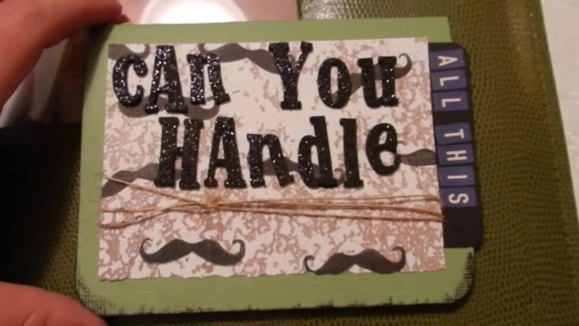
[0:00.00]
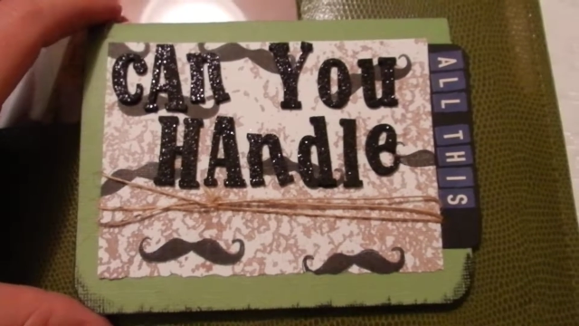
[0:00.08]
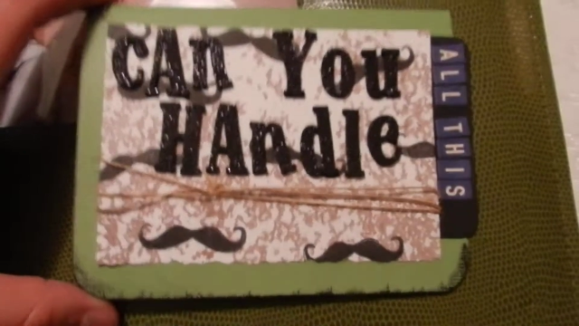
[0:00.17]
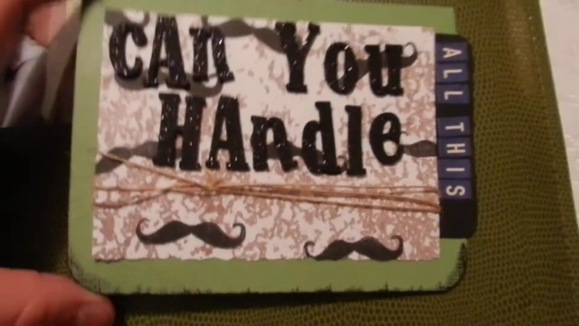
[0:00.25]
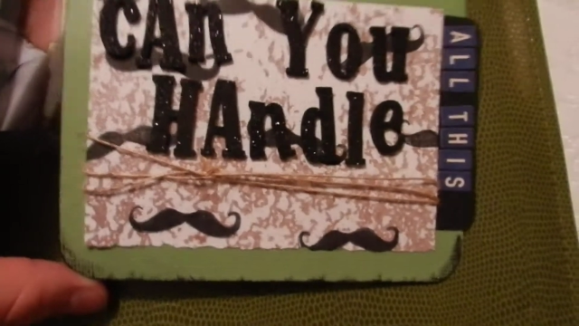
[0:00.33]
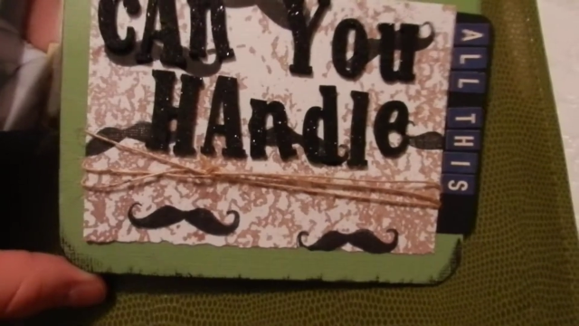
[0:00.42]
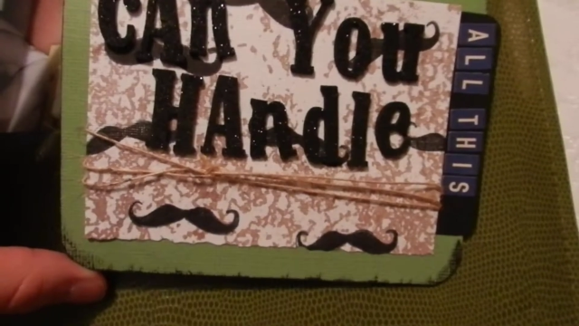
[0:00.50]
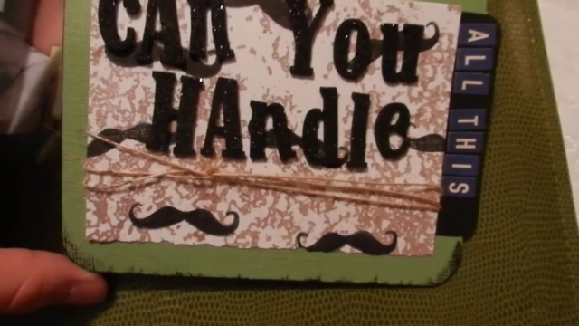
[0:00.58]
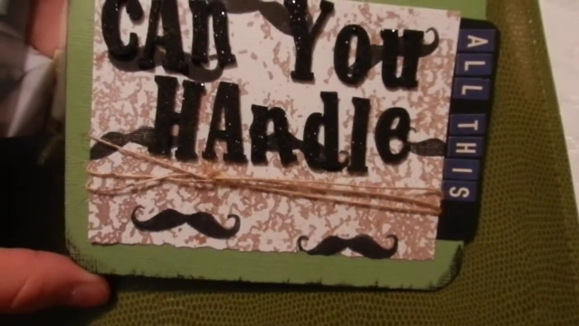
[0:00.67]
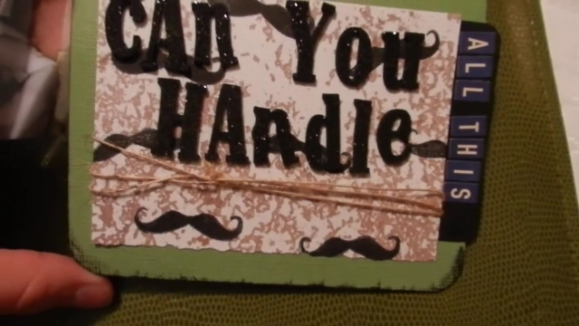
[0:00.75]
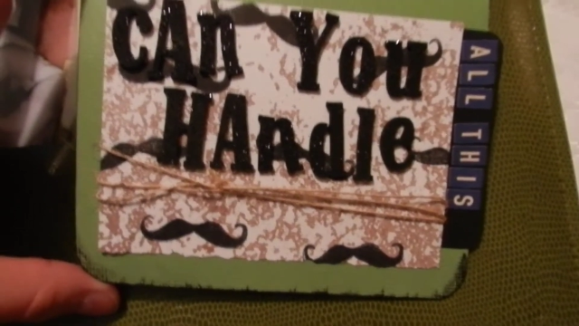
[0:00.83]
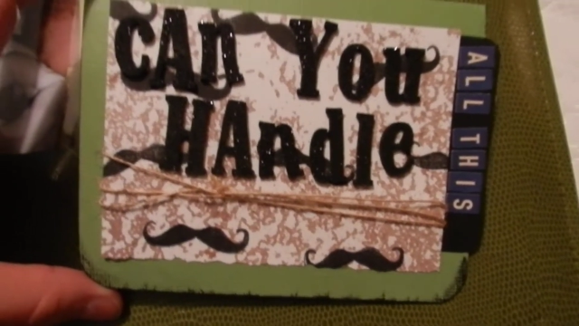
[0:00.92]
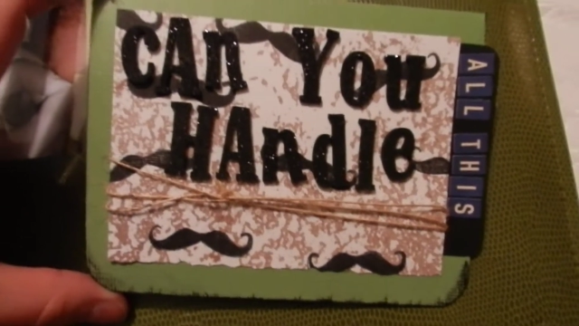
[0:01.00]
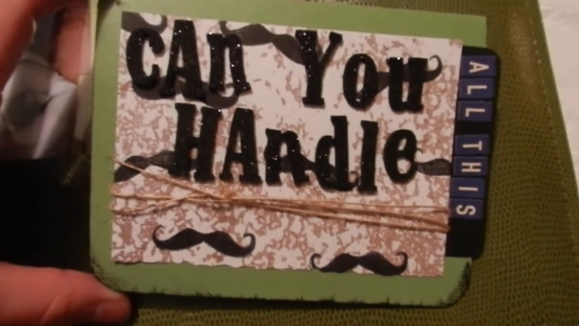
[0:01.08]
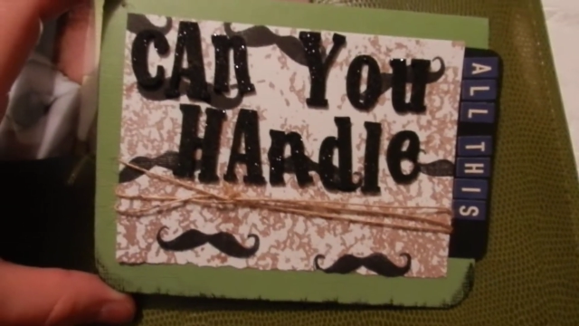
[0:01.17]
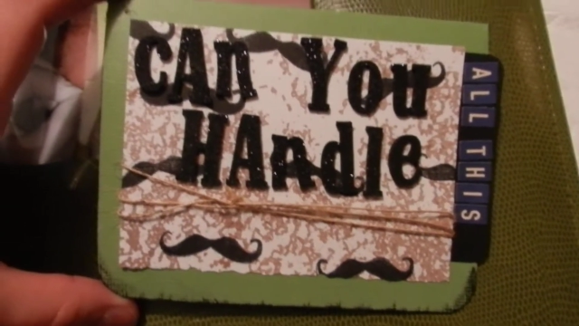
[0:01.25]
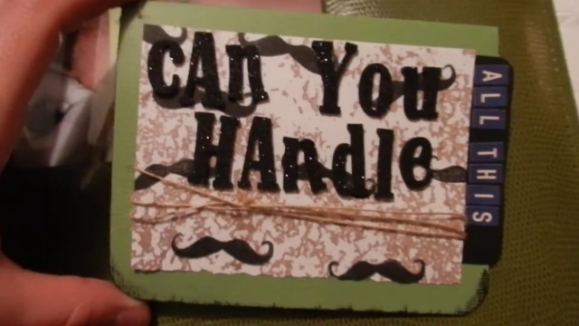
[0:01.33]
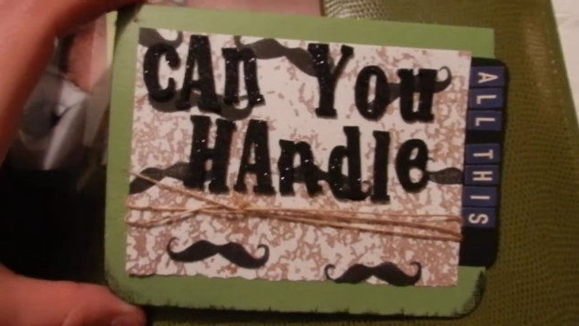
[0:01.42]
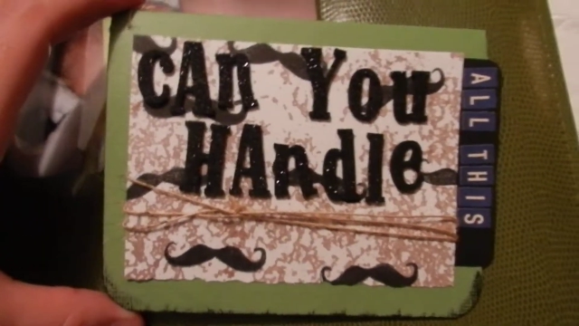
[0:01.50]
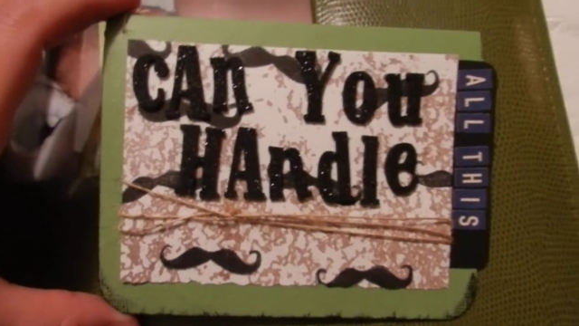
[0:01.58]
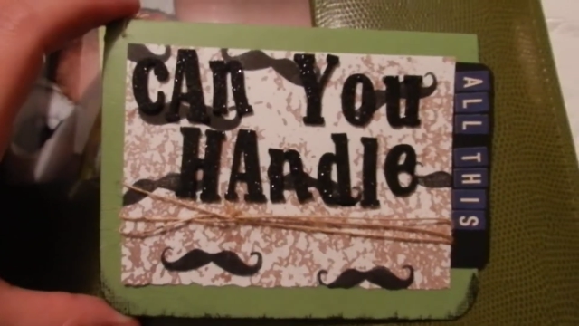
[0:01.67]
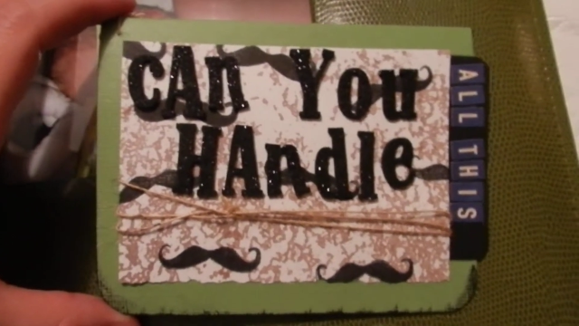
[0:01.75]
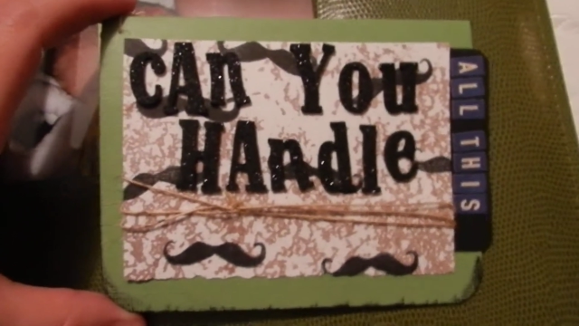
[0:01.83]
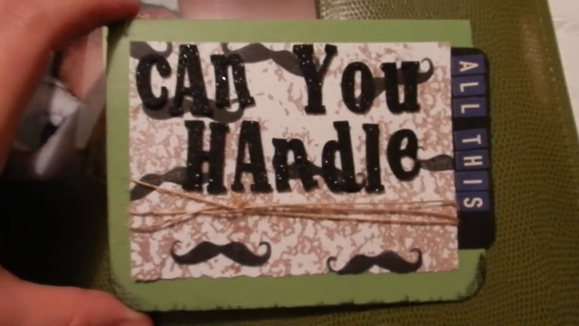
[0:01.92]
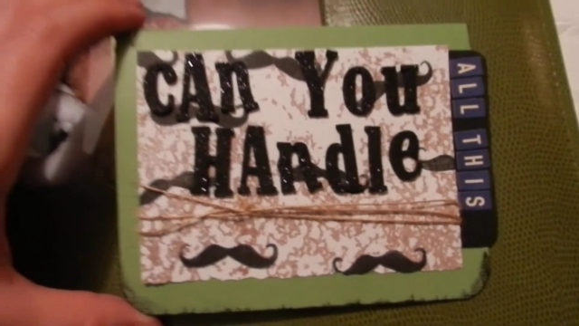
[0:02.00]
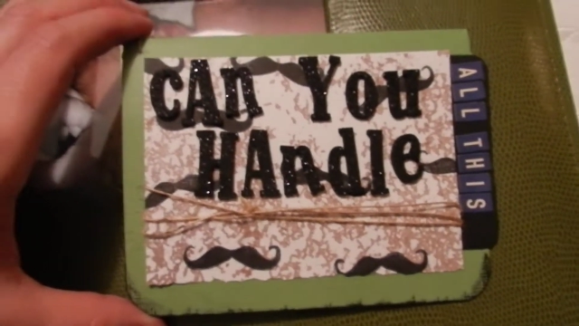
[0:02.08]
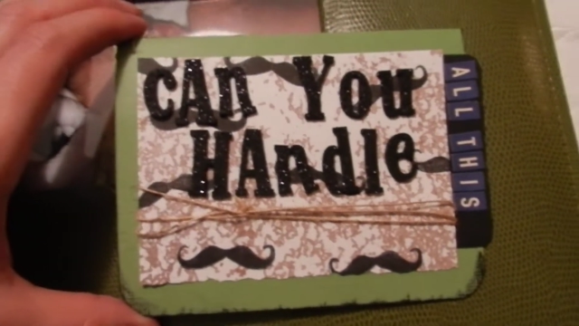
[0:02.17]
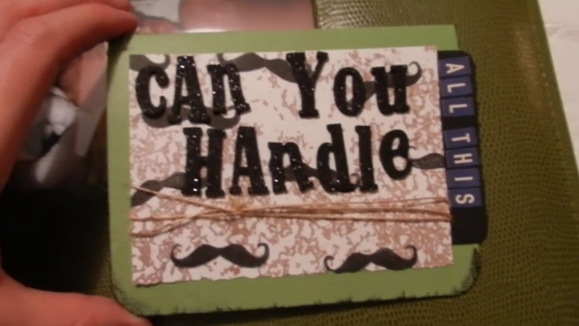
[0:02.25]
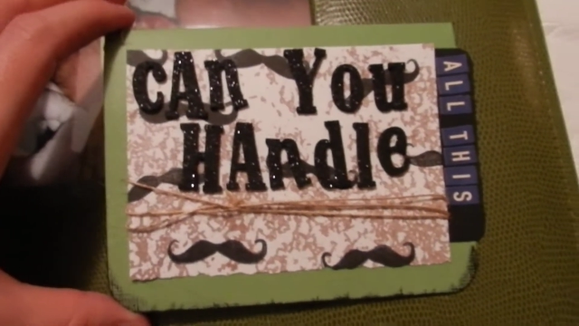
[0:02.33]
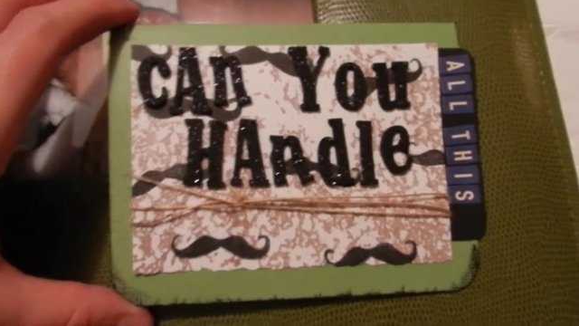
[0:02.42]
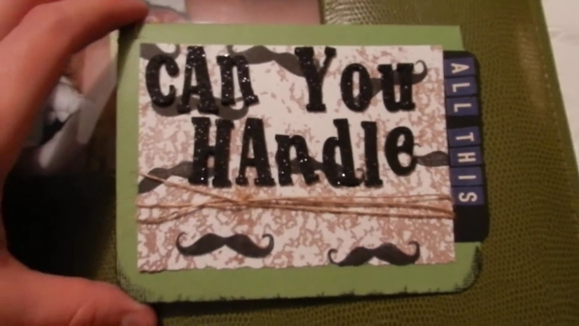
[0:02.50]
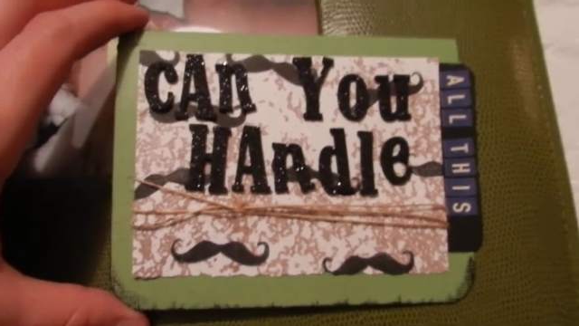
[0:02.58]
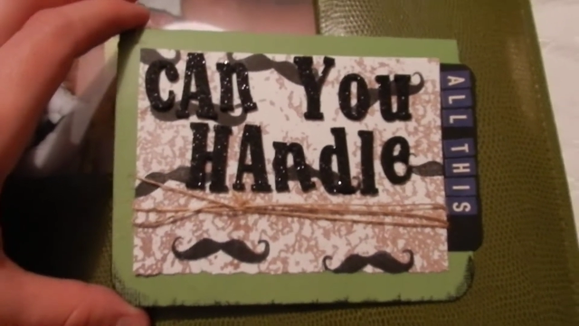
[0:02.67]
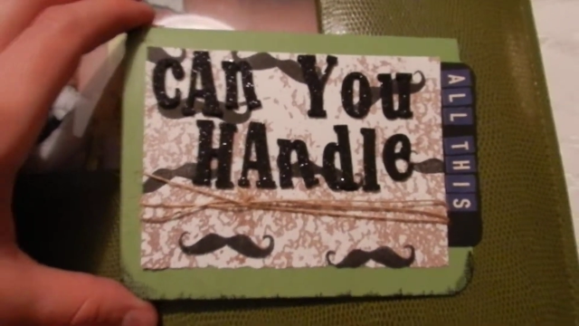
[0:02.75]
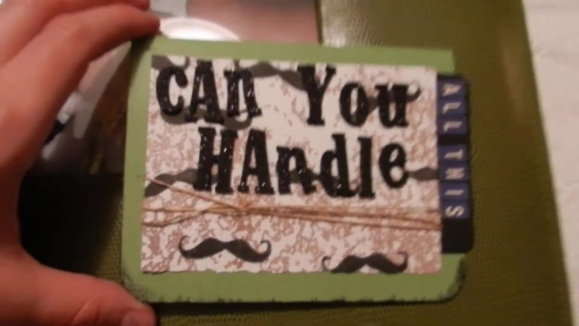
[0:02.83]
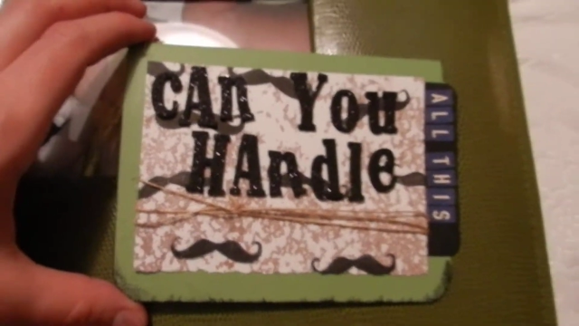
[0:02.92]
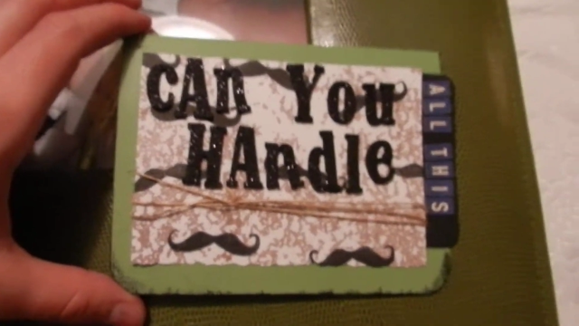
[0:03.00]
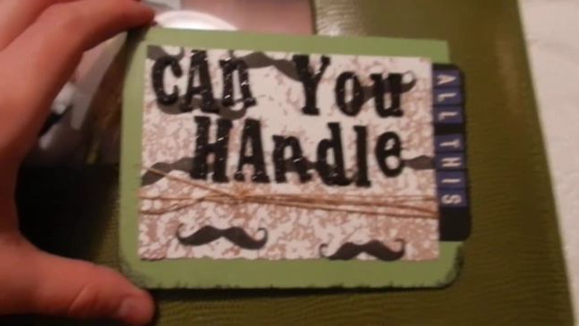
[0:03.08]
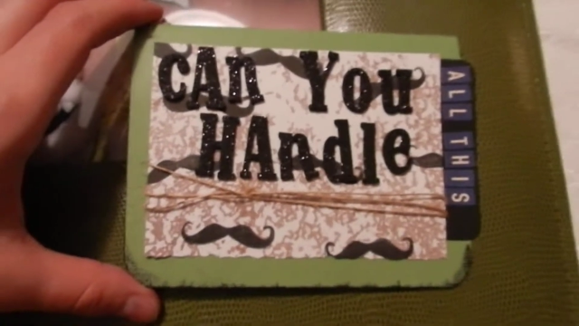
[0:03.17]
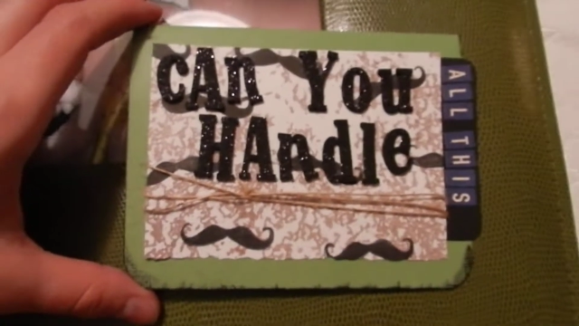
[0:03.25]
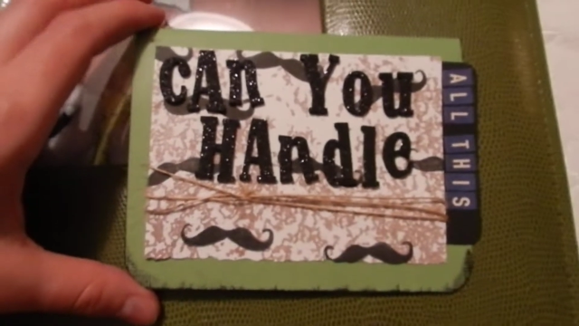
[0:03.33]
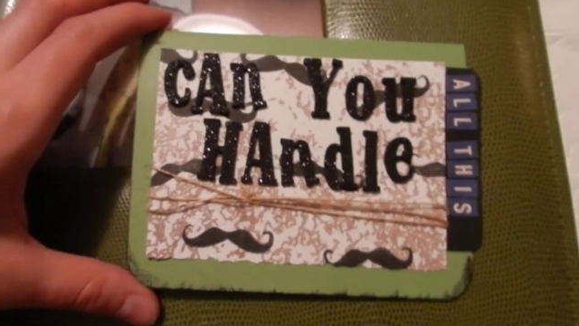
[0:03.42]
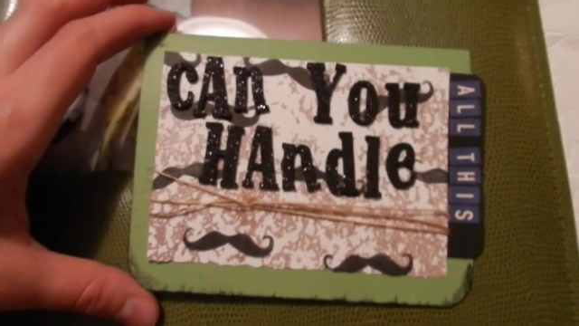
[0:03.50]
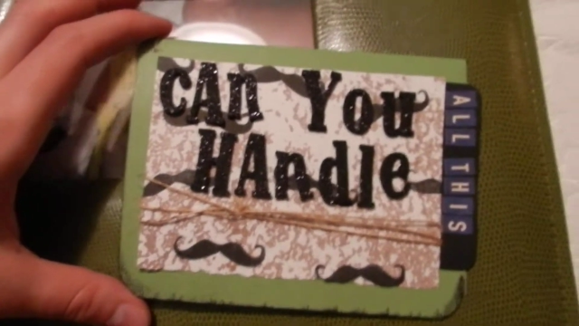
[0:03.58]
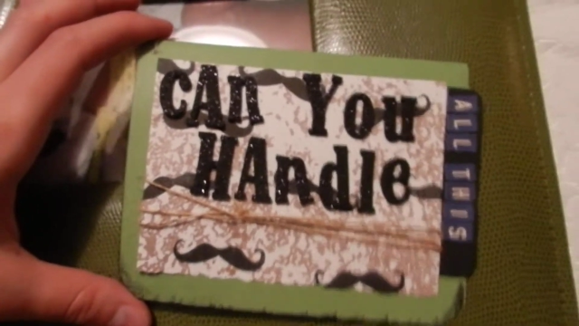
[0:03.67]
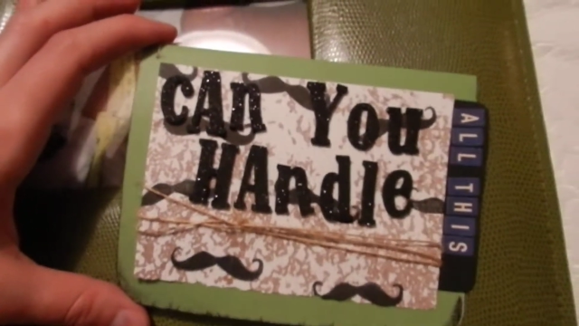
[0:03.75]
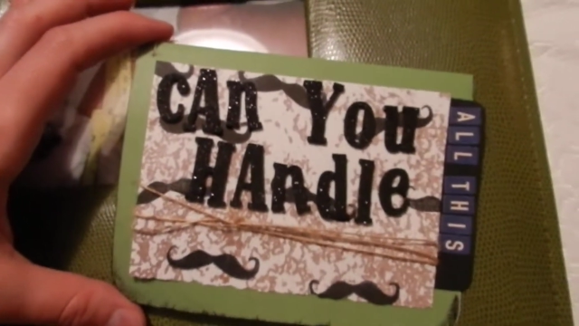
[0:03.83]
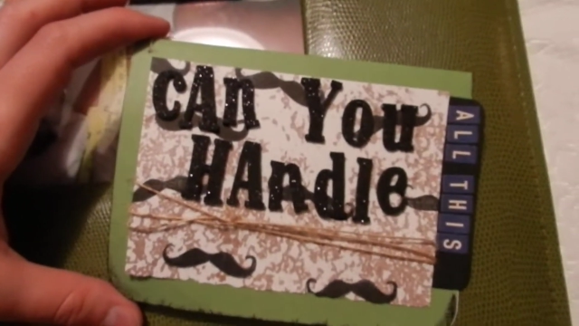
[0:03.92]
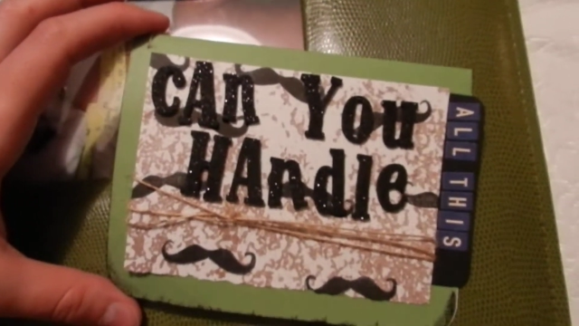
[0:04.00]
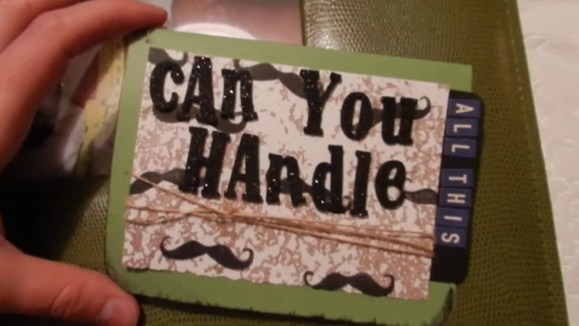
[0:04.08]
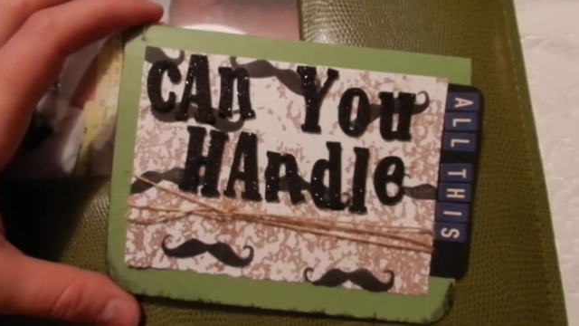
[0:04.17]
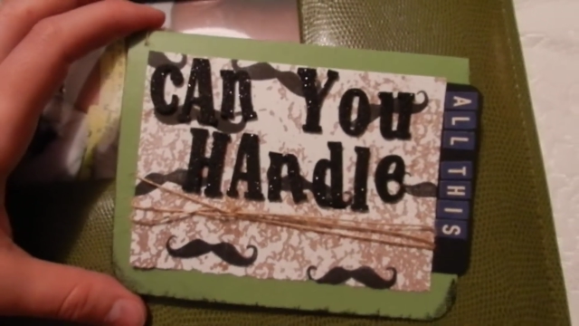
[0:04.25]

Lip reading: Nobody's mouth can be seen.